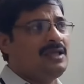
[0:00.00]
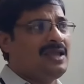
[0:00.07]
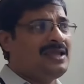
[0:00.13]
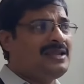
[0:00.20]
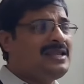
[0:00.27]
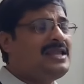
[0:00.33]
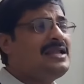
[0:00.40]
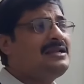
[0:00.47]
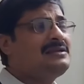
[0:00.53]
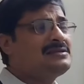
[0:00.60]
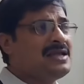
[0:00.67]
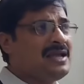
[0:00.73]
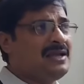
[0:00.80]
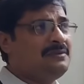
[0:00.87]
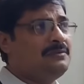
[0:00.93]

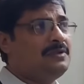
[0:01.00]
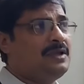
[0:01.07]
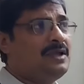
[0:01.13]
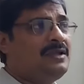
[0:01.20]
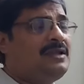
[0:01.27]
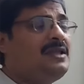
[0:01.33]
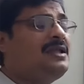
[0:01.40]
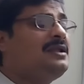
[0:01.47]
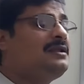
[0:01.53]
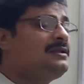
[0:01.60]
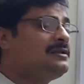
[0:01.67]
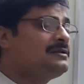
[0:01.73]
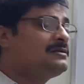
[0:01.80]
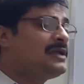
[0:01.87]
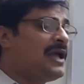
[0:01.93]
Anytime
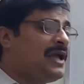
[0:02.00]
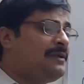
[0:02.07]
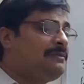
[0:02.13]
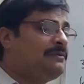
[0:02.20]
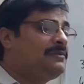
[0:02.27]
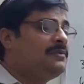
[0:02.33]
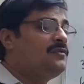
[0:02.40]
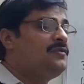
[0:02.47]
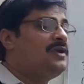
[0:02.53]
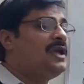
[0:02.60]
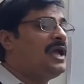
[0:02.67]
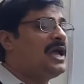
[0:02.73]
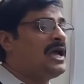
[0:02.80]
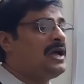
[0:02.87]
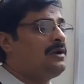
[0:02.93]
we
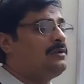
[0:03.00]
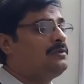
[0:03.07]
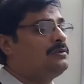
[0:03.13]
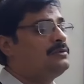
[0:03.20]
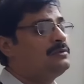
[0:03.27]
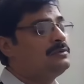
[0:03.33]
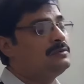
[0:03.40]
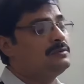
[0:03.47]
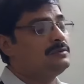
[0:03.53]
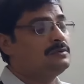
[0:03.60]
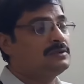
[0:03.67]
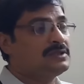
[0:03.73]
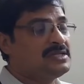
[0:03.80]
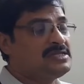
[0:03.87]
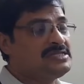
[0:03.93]
have
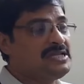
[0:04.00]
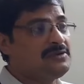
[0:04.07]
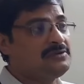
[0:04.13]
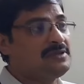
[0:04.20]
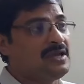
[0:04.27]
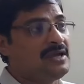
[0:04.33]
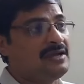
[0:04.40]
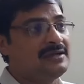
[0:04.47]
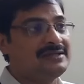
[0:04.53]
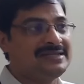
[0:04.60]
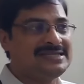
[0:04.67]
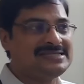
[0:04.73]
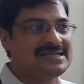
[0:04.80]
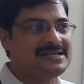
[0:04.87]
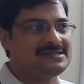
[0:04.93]
received the
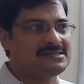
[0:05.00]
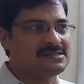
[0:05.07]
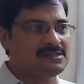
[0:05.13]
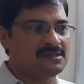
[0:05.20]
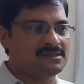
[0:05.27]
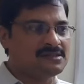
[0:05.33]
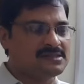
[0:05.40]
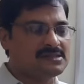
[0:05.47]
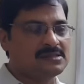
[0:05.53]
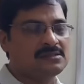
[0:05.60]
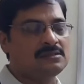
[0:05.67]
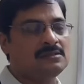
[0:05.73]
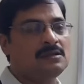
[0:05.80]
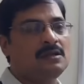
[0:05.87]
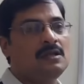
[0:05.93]
disasters
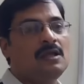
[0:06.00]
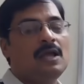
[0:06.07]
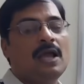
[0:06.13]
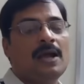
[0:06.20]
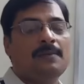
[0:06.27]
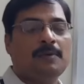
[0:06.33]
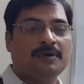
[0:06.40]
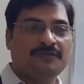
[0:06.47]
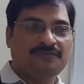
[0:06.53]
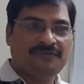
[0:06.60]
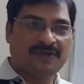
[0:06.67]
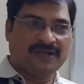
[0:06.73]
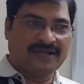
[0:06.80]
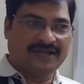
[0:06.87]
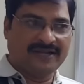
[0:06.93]
about
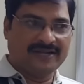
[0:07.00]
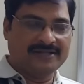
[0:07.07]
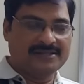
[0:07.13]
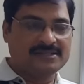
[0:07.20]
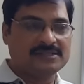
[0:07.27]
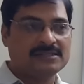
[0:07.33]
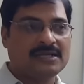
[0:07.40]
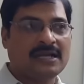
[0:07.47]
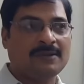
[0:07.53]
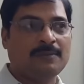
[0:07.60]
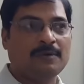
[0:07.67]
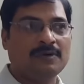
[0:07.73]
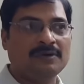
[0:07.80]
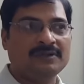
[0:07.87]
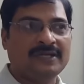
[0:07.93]
floods,
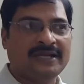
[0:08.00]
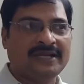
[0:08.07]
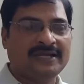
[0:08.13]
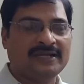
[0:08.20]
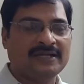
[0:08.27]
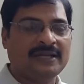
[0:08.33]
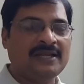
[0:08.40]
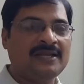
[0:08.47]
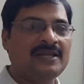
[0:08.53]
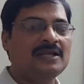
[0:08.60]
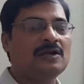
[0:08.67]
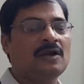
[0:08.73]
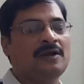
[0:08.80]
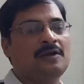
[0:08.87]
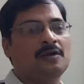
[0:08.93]
about that
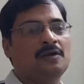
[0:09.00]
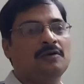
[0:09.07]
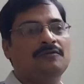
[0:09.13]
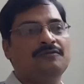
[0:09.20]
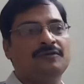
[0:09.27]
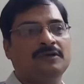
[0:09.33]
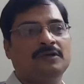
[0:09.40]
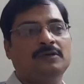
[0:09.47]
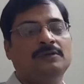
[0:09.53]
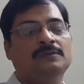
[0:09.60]
any kind of